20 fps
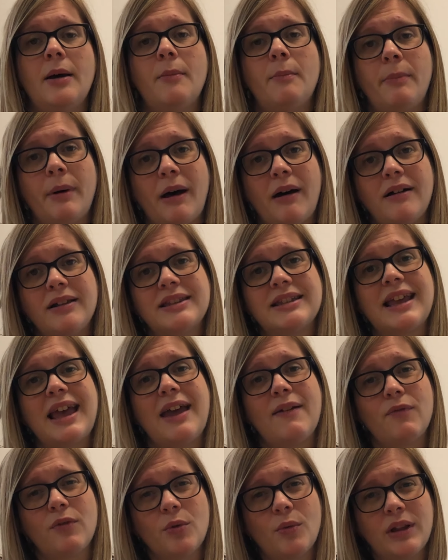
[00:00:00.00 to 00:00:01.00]
But
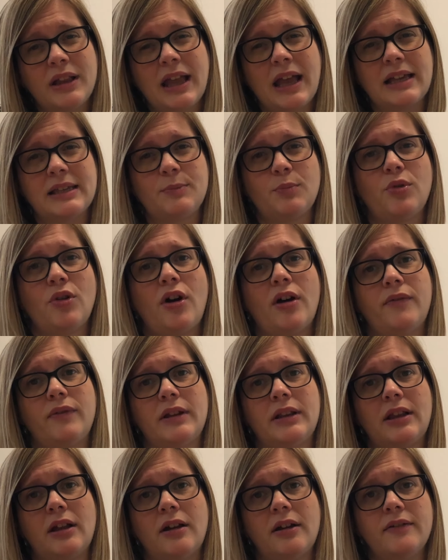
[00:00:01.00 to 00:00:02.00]
everyone has
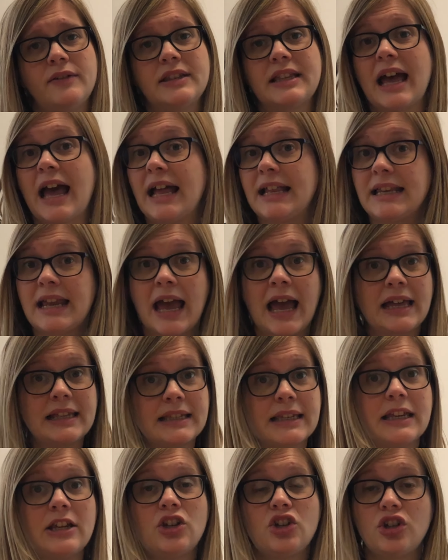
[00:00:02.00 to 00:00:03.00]
private lives and has
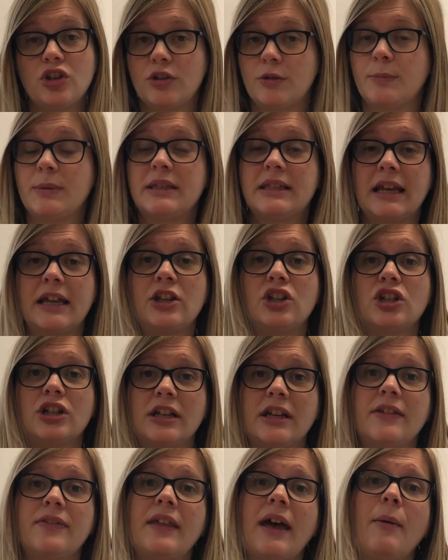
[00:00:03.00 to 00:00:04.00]
issues
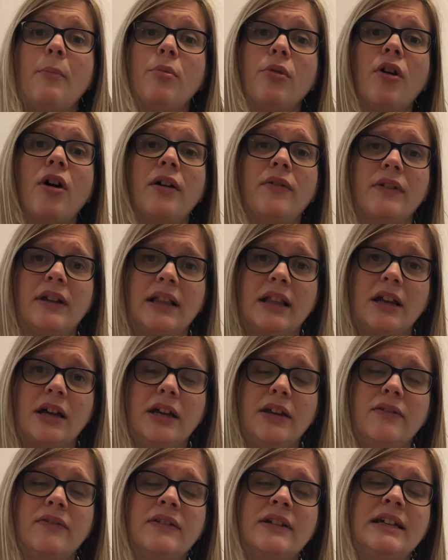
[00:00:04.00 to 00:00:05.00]
potentially in that private life.